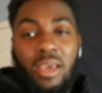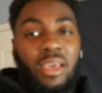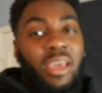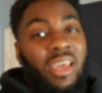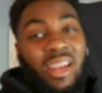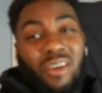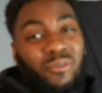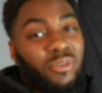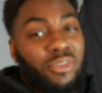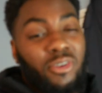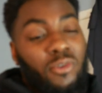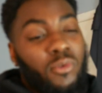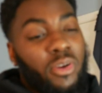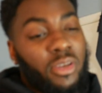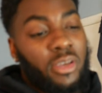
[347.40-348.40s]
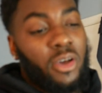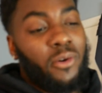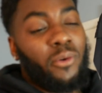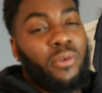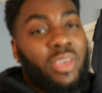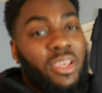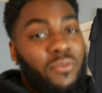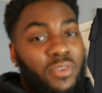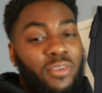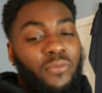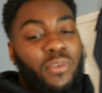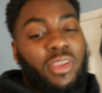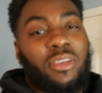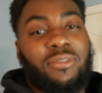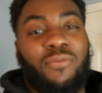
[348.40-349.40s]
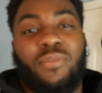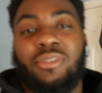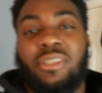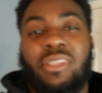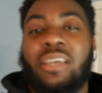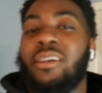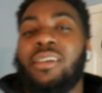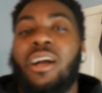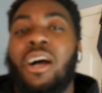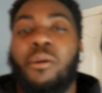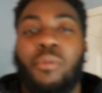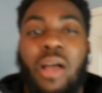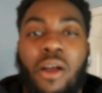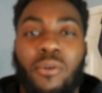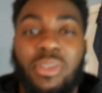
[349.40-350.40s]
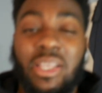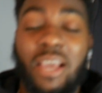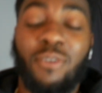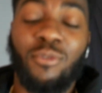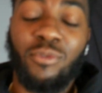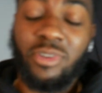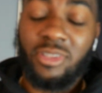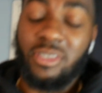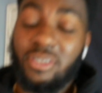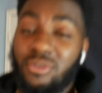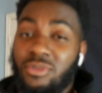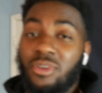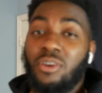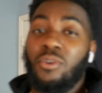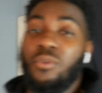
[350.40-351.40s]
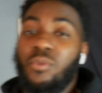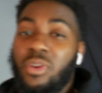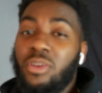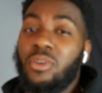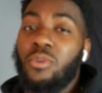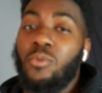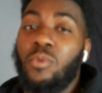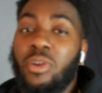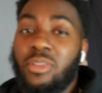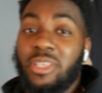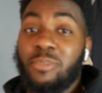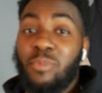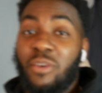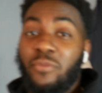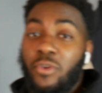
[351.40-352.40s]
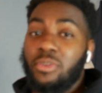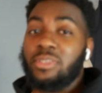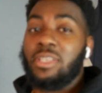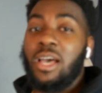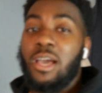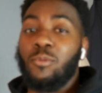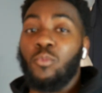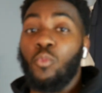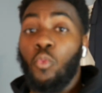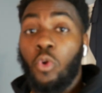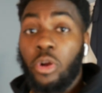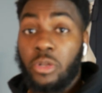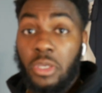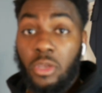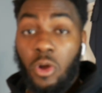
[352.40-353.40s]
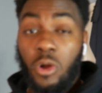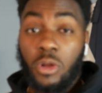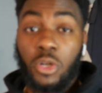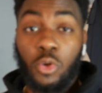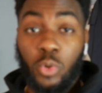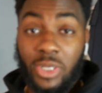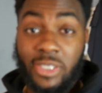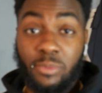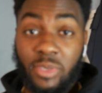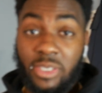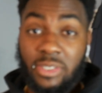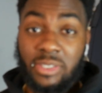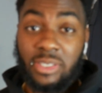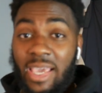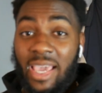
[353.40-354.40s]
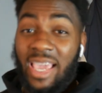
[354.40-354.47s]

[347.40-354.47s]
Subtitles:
And I really don't want to go. Even if it is for just like a couple hours, I really don't want to go to work. This is my first time working on Christmas.